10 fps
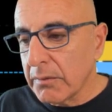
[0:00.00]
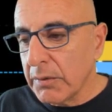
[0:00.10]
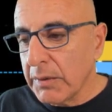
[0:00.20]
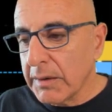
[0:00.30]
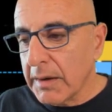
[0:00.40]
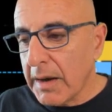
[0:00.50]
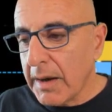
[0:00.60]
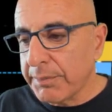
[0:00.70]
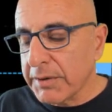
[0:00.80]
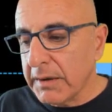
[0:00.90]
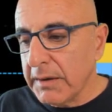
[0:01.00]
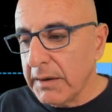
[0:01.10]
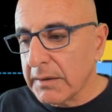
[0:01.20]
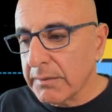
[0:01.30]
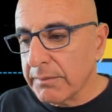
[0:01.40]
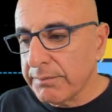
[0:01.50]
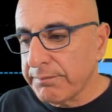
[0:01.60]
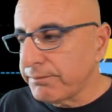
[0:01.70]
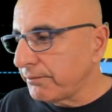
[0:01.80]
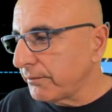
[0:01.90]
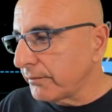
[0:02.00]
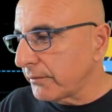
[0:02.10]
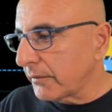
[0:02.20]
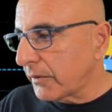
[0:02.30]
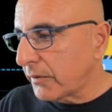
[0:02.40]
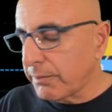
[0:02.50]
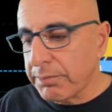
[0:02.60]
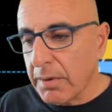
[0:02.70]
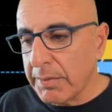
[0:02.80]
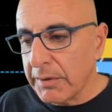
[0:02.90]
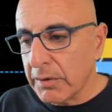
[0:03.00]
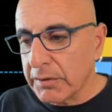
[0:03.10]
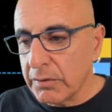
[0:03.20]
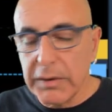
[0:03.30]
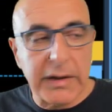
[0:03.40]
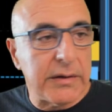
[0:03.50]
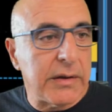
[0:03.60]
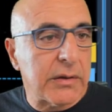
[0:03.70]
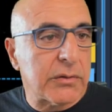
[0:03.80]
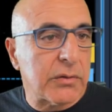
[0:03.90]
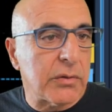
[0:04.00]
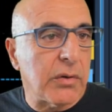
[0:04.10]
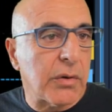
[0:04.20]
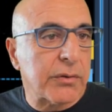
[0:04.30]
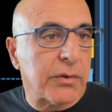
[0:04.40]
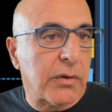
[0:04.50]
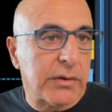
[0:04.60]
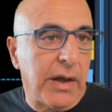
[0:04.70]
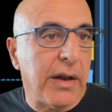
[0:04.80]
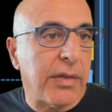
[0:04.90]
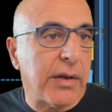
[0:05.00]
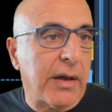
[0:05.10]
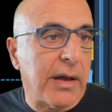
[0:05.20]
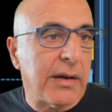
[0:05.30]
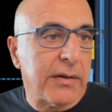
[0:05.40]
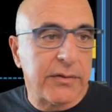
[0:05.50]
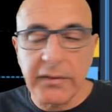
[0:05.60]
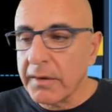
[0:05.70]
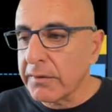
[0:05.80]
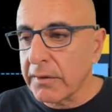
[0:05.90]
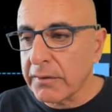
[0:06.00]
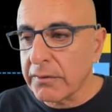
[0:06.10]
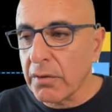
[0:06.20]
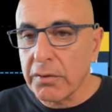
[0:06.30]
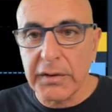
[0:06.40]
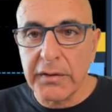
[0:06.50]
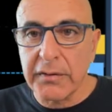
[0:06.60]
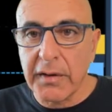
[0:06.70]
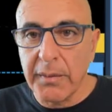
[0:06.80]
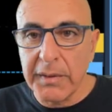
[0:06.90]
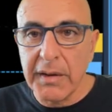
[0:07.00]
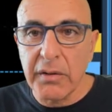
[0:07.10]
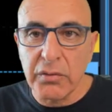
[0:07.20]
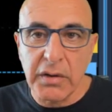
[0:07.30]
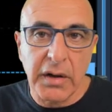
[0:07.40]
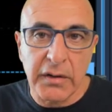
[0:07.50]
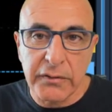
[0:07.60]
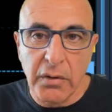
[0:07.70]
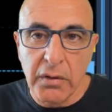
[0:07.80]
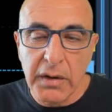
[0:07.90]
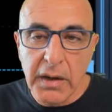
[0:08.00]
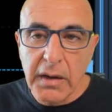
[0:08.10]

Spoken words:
when we're uptrending, it's probably not a good idea to go short anything unless there's a stock that is coming down real strong.